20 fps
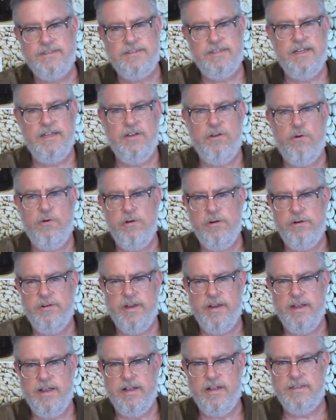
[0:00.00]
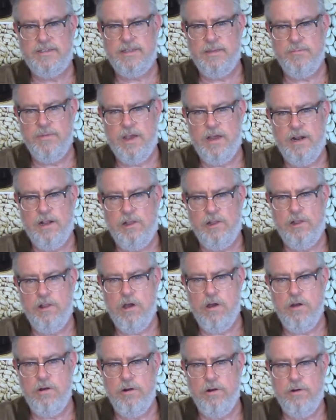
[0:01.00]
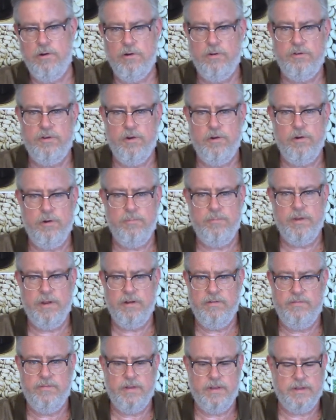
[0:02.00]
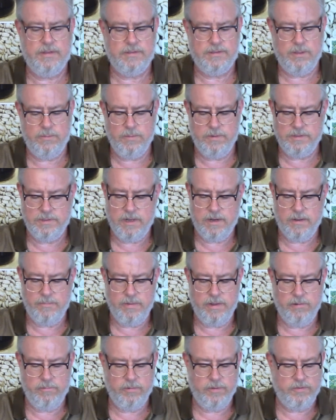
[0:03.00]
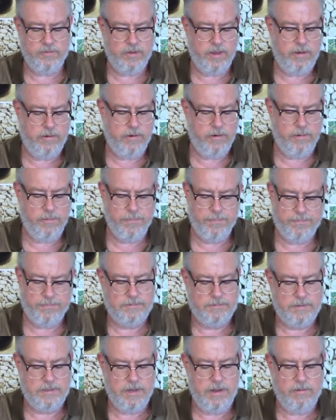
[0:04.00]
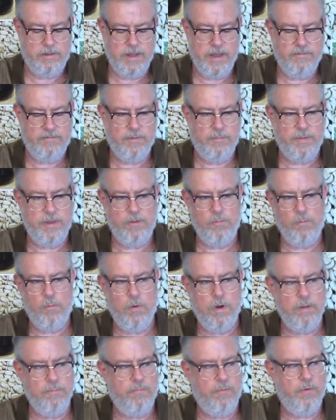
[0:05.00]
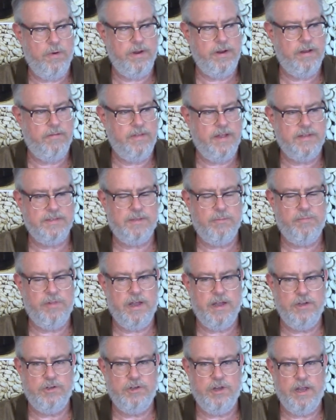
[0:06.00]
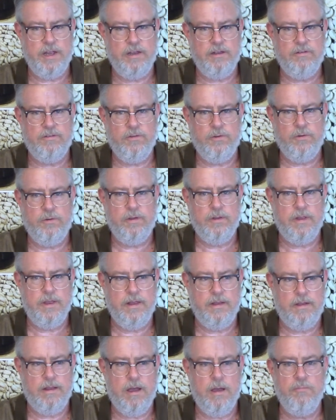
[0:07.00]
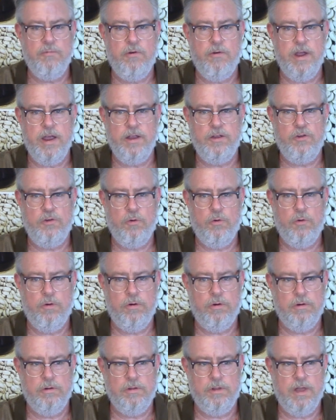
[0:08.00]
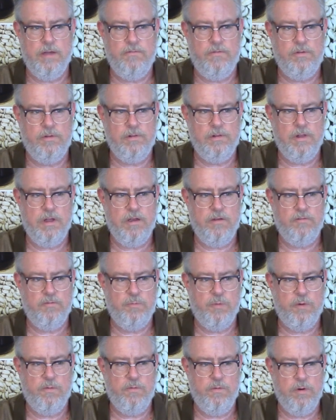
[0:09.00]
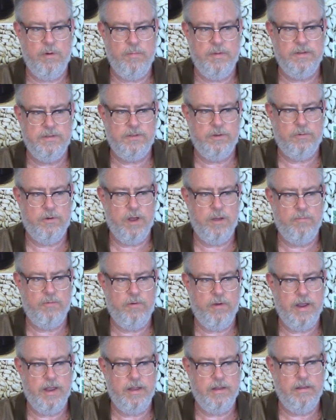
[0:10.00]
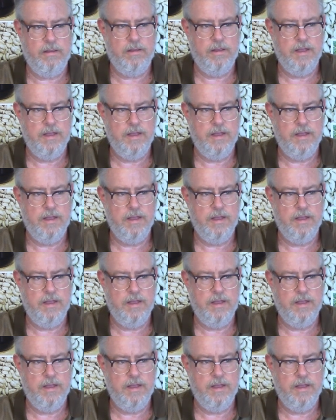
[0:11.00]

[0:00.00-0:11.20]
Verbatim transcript: in order to get some kind of longer term benefit, someone's got to be a risk taker. You only have to be one point of that supply chain to and upgrade your level of performance or upgrade